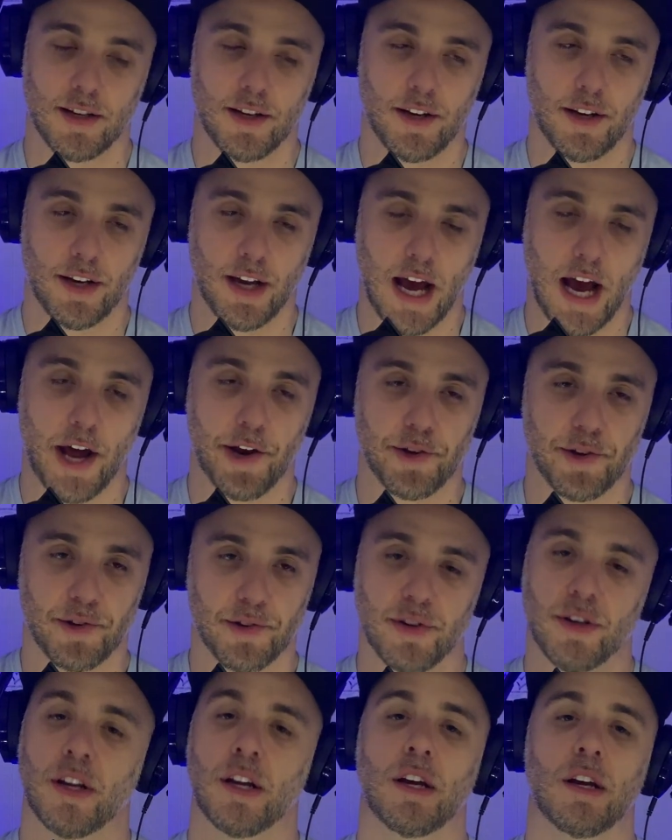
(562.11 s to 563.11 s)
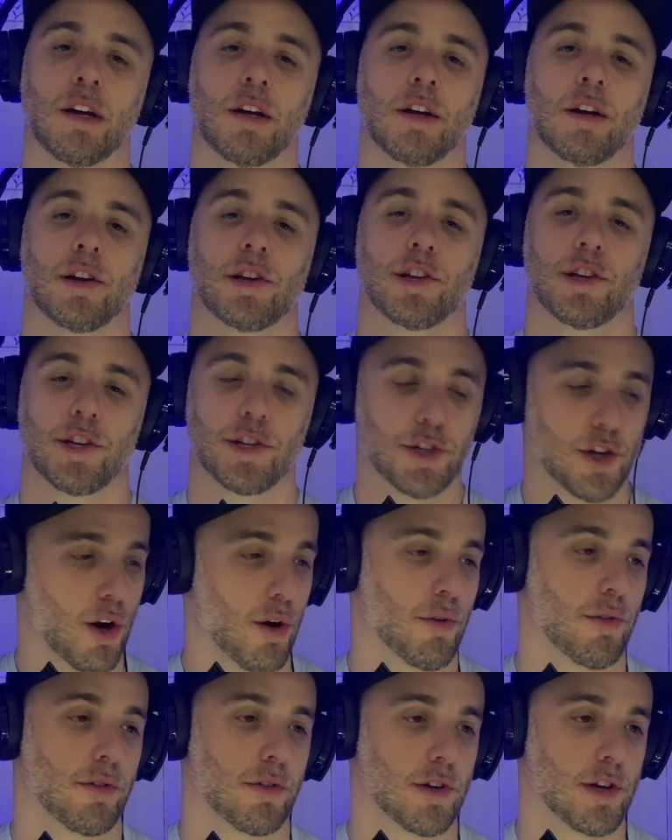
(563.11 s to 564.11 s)
Nah, dude, you
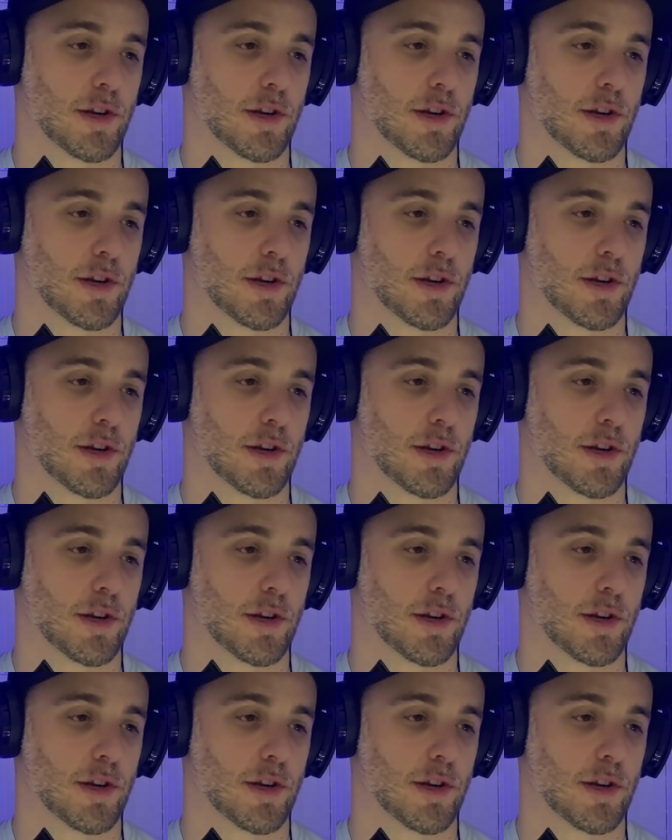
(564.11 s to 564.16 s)
don't.